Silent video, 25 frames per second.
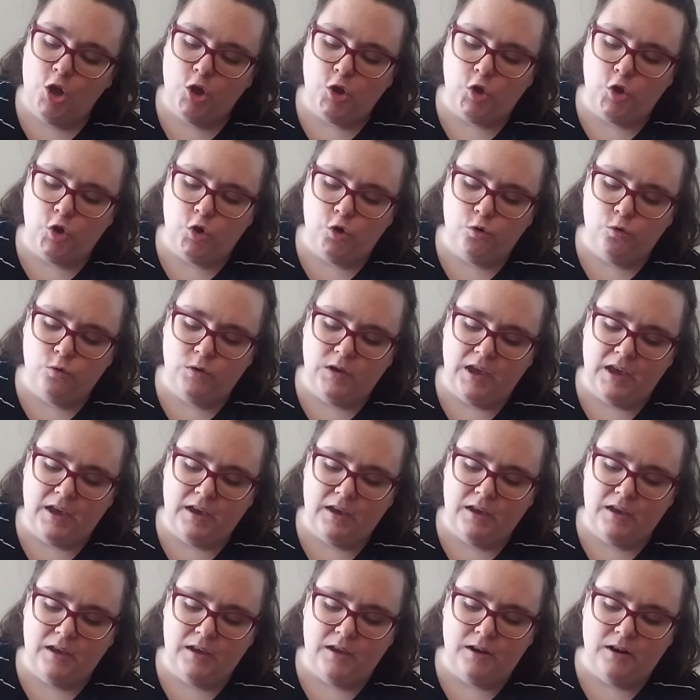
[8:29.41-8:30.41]
you
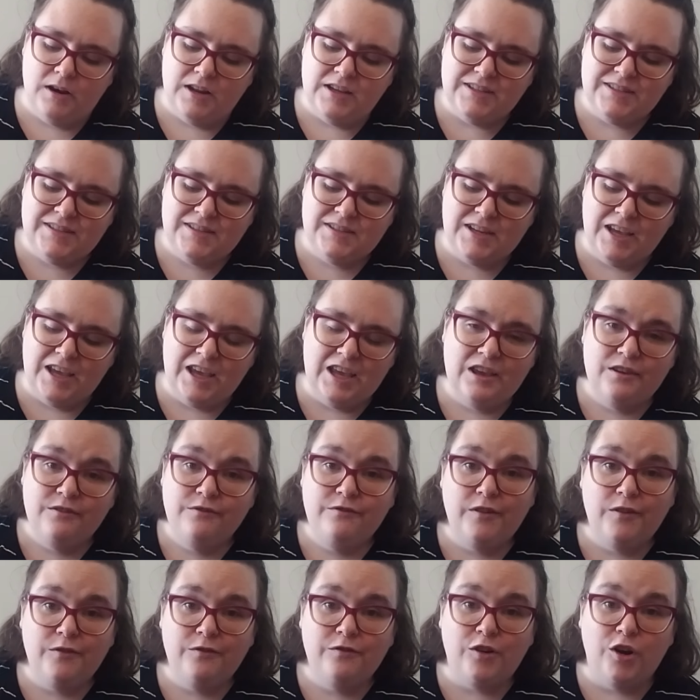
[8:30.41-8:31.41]
can save
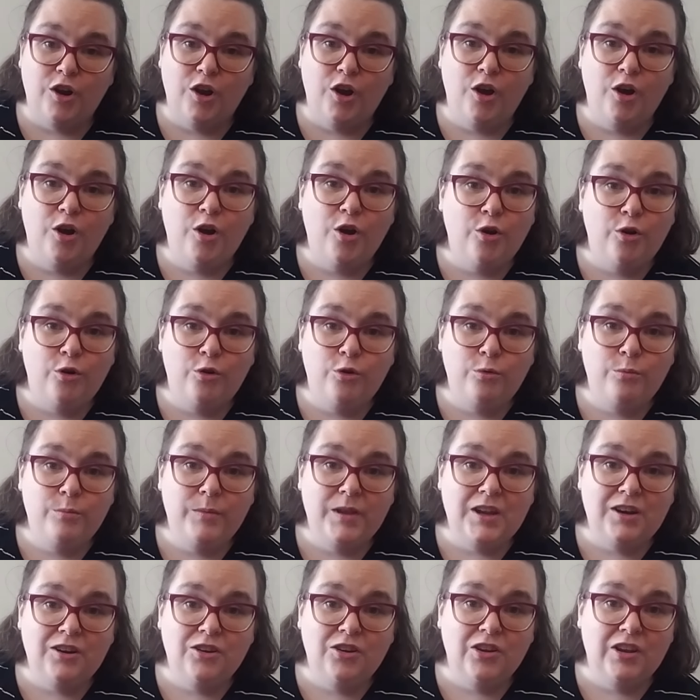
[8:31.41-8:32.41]
for a home
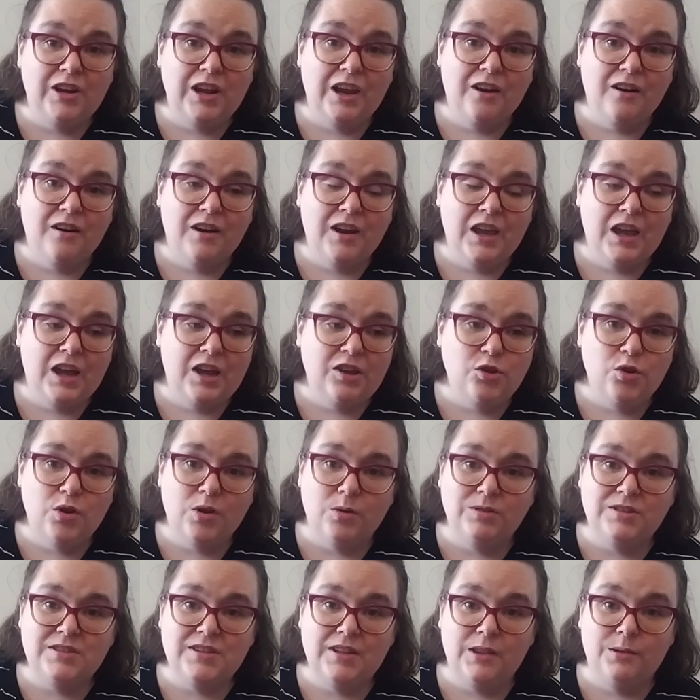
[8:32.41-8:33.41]
in a good area, you
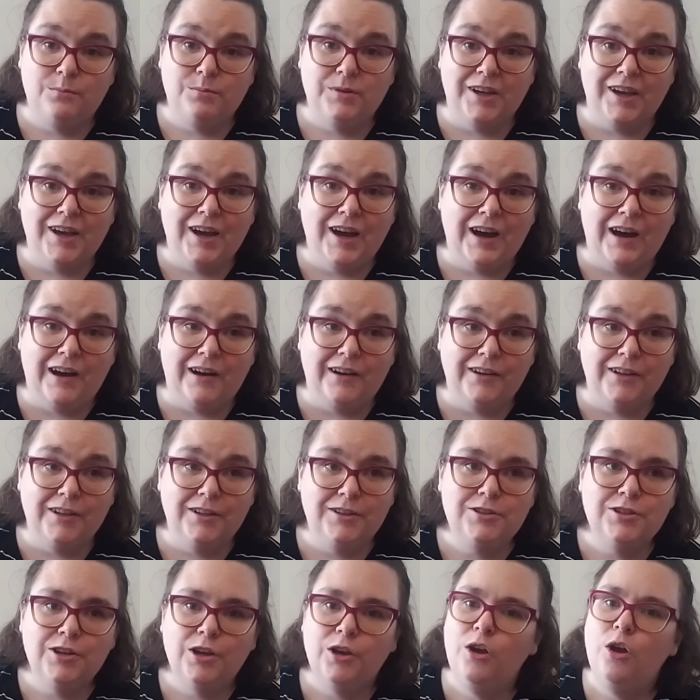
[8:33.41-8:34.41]
can send them to
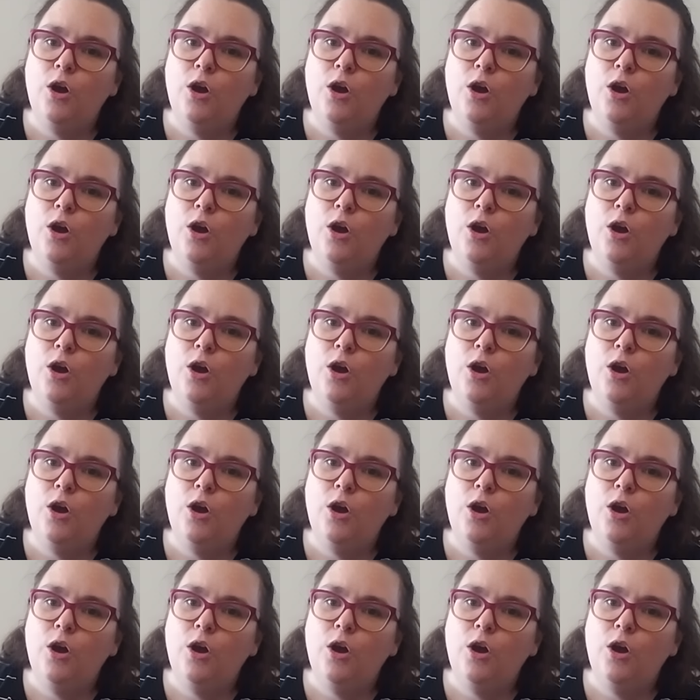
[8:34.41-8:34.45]
college,